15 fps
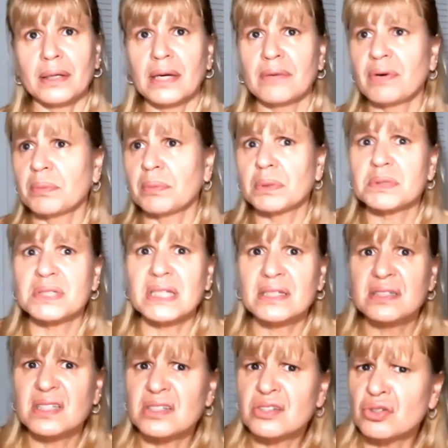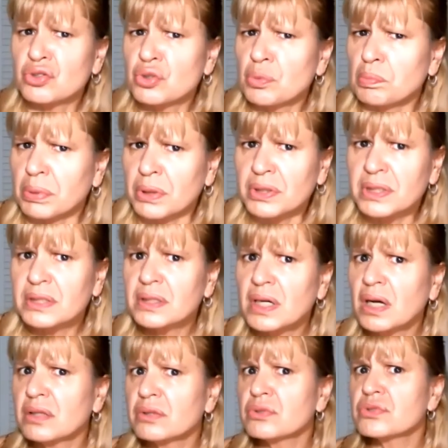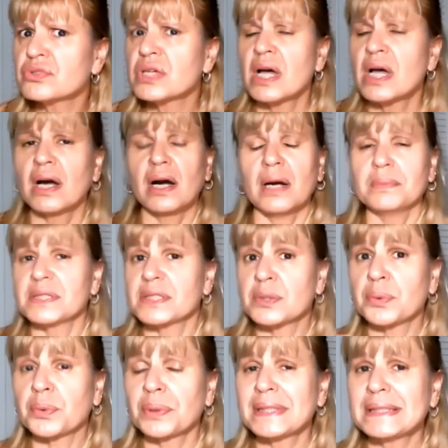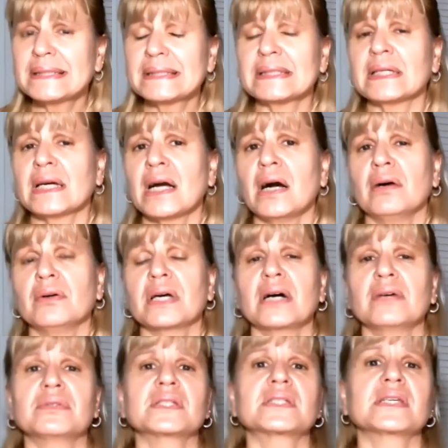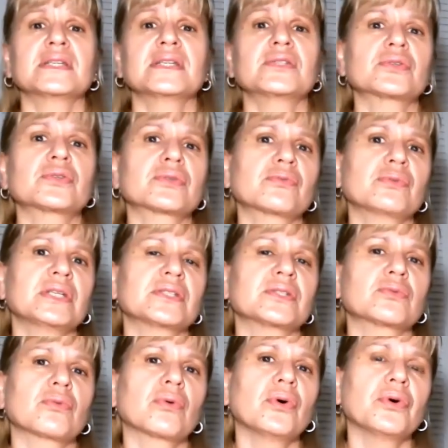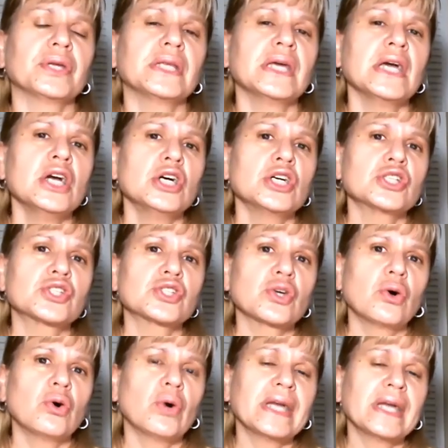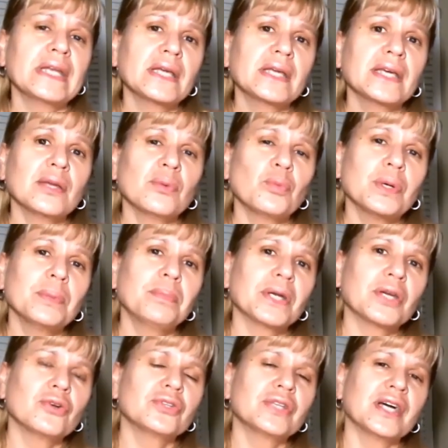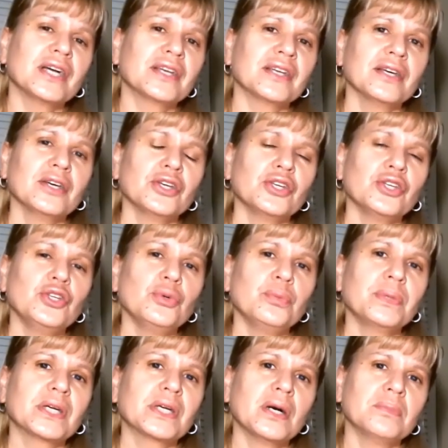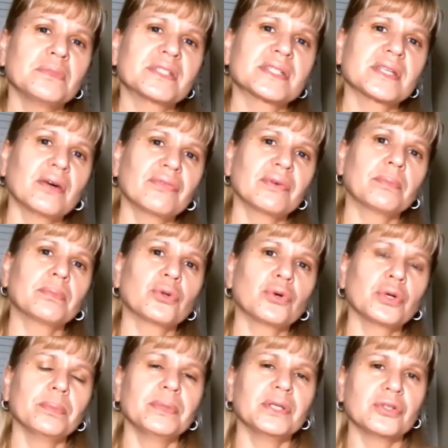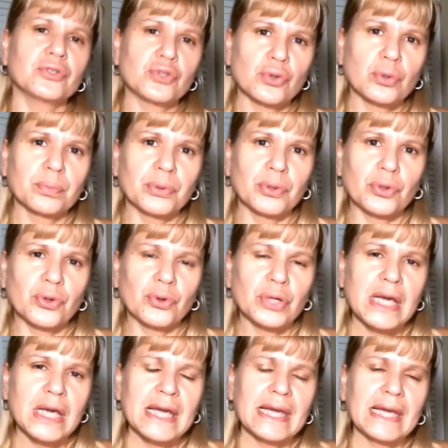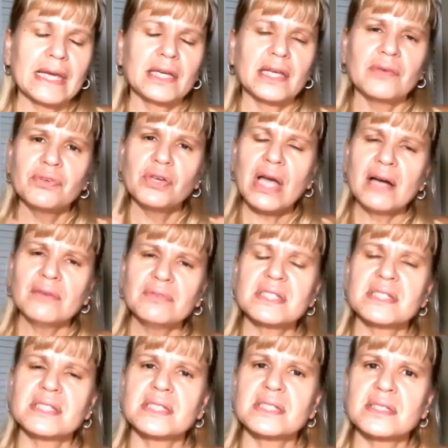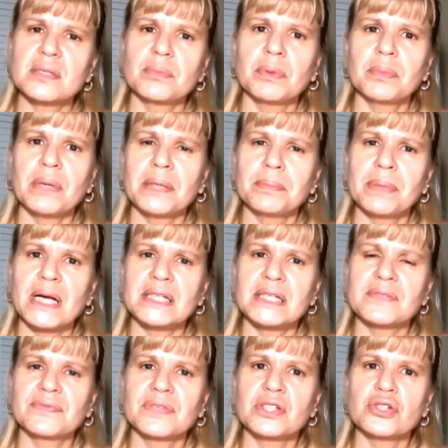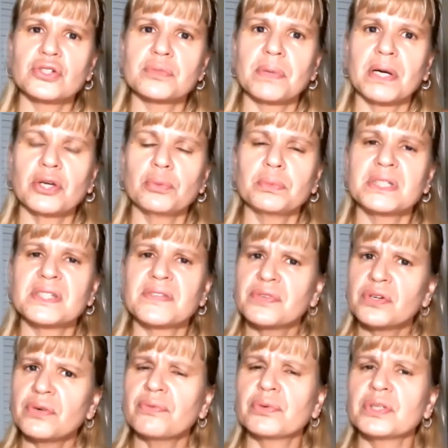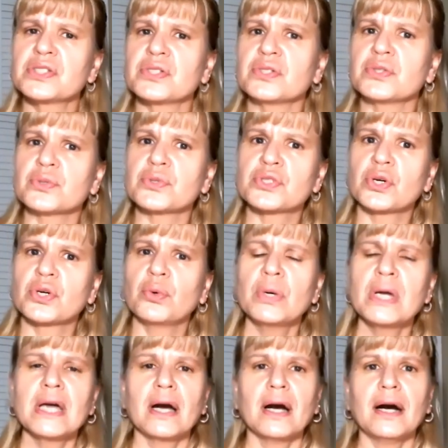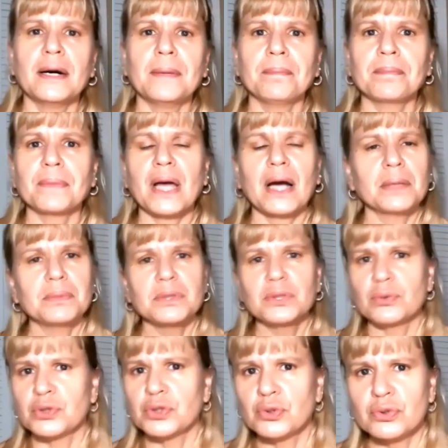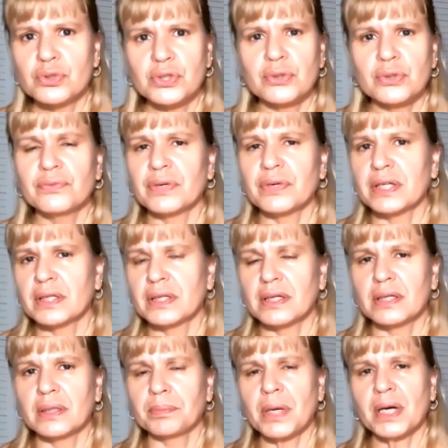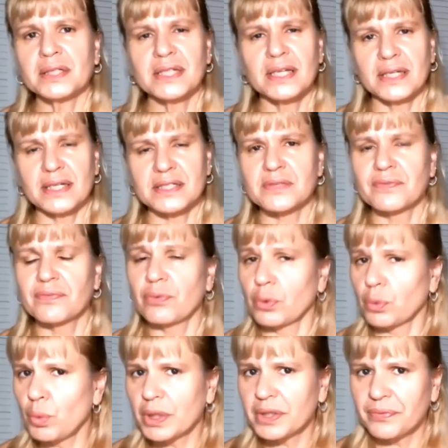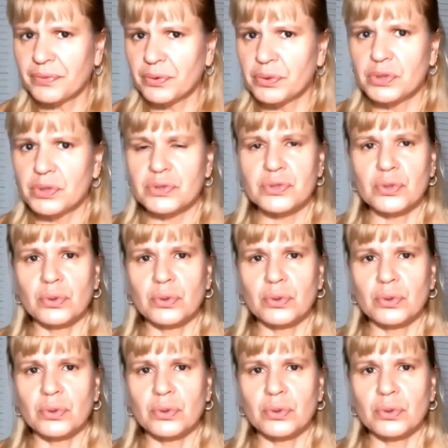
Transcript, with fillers: if I'm not mistaken, six hundred billion dollars. I mean, it's crazy how how this industry is growing. So, and again, what better that you become self-employed, be an entrepreneur. And if you haven't seen some of my past videos, by all means, feel free to do so. Um, I've been doing YouTube and, and podcasts for quite a few years